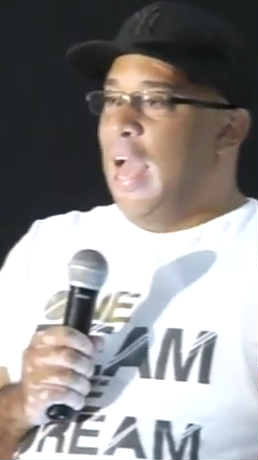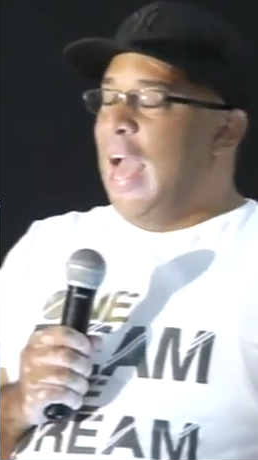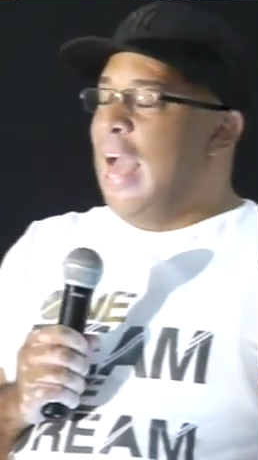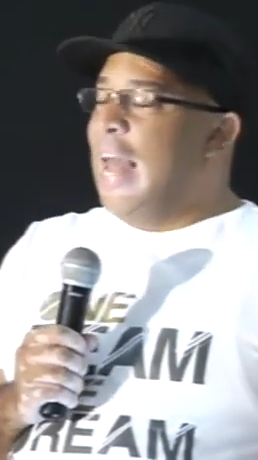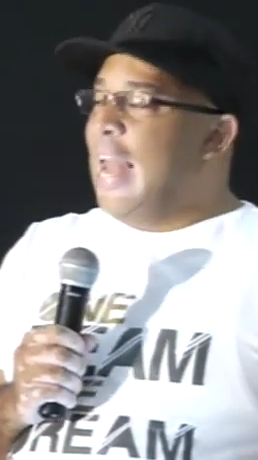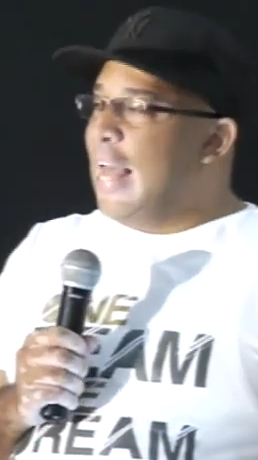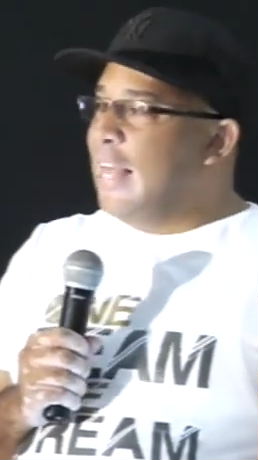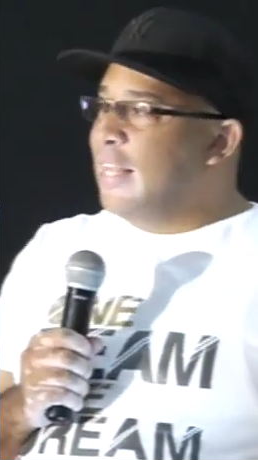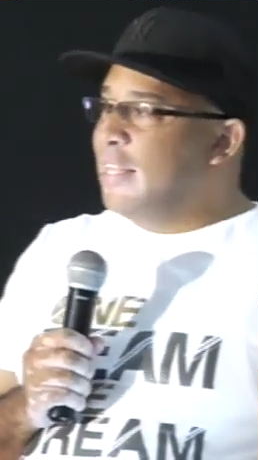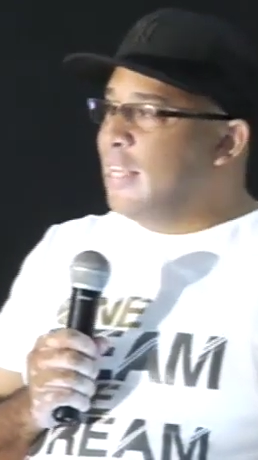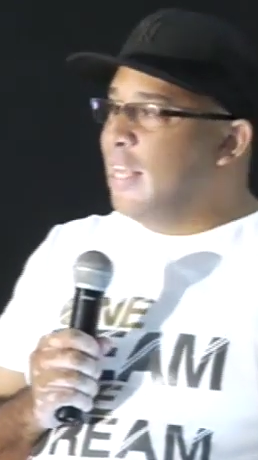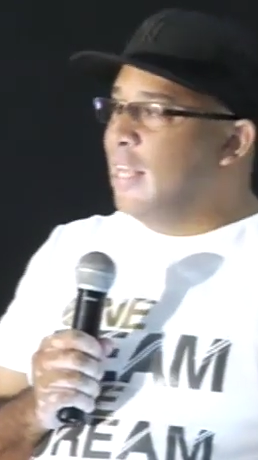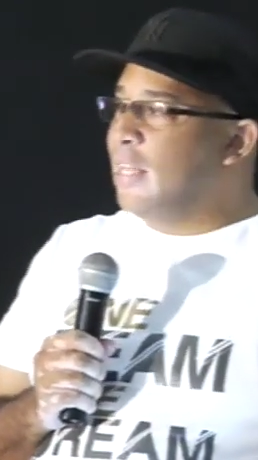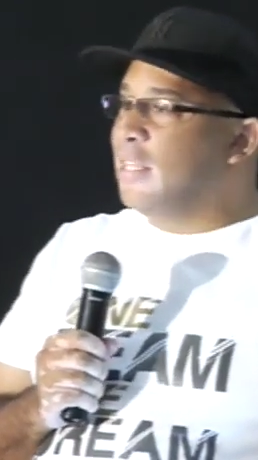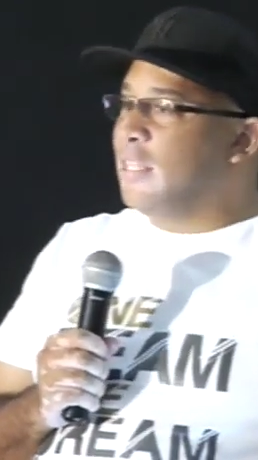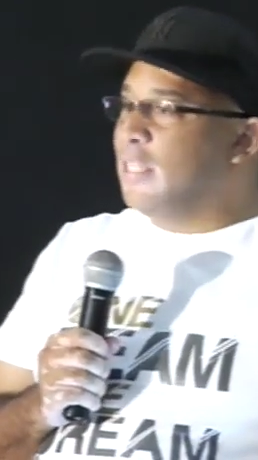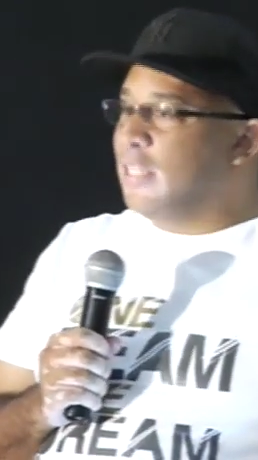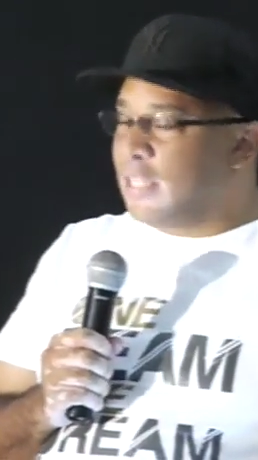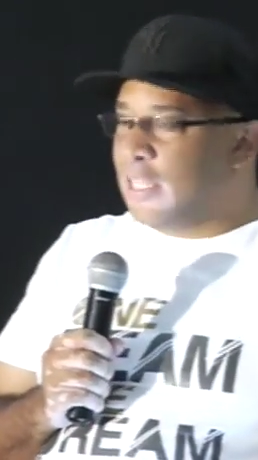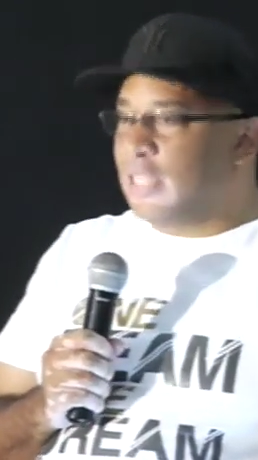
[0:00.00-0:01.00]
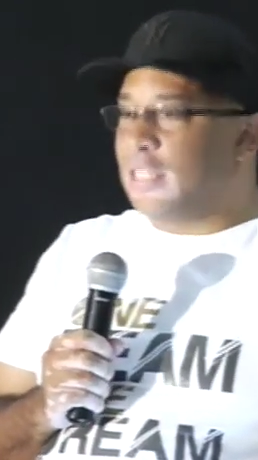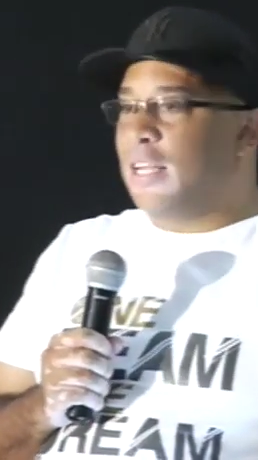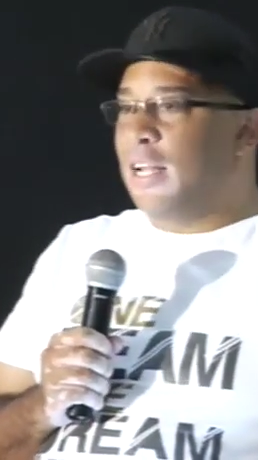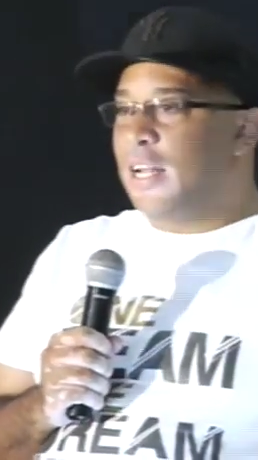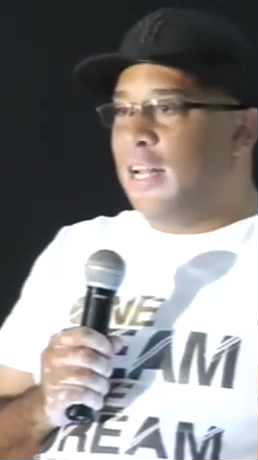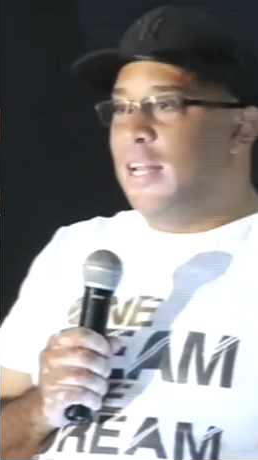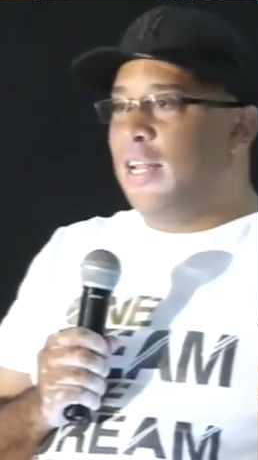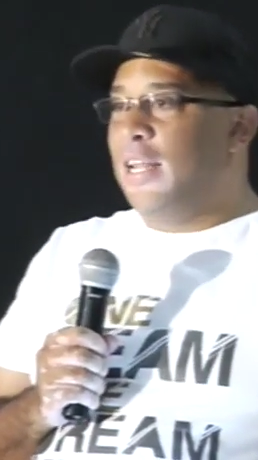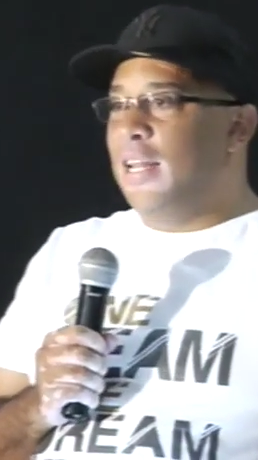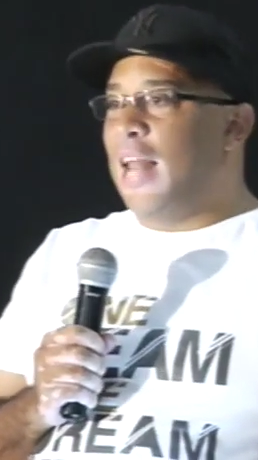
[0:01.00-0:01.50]
And I said, Sister
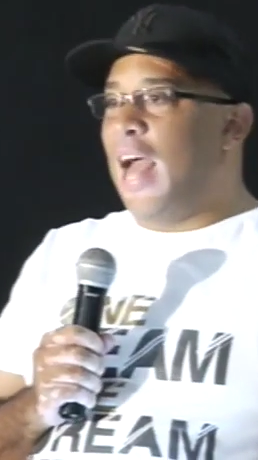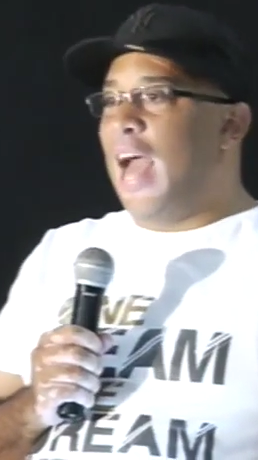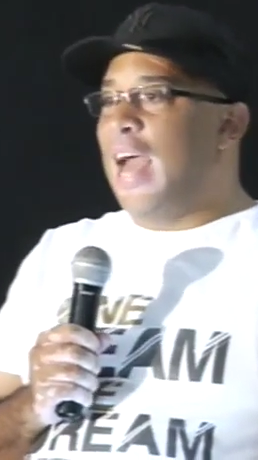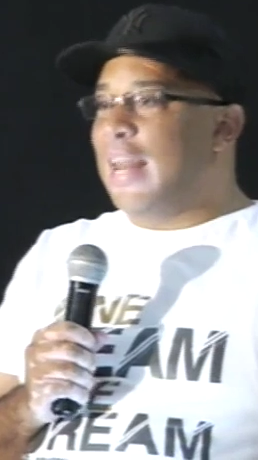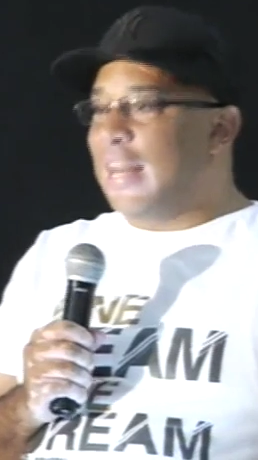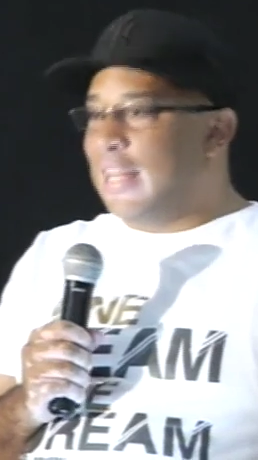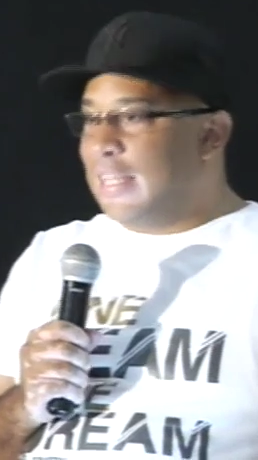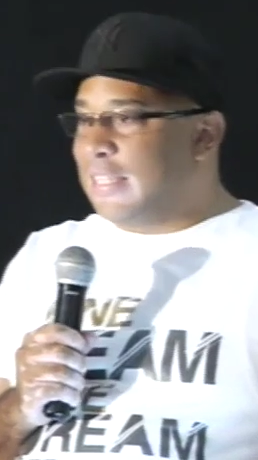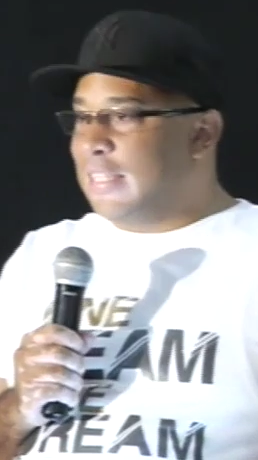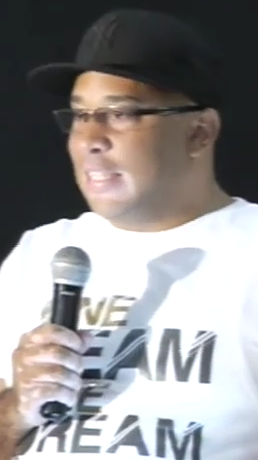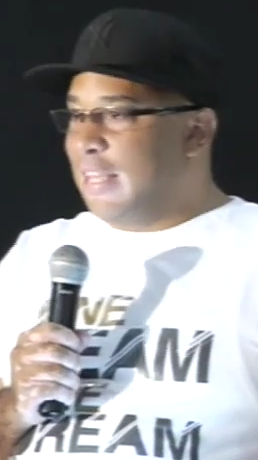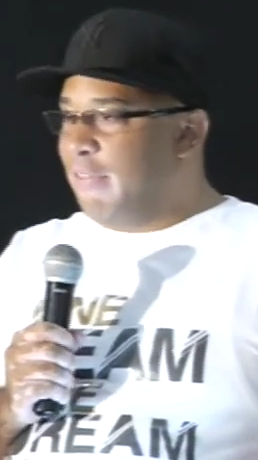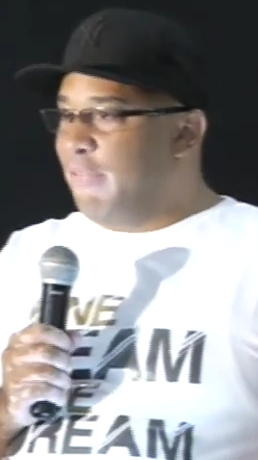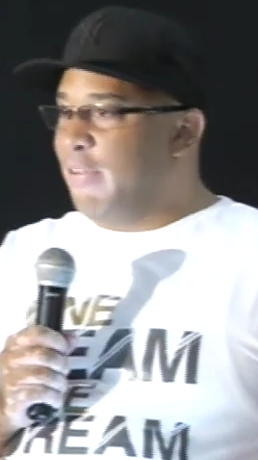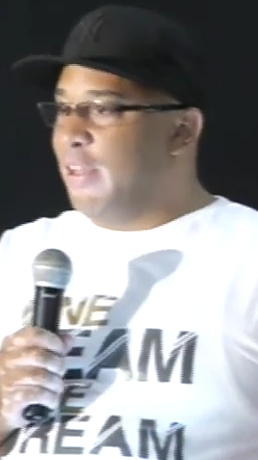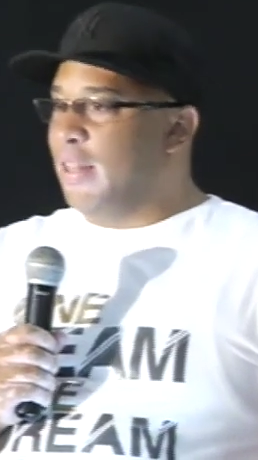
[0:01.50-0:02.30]
Deline, I receive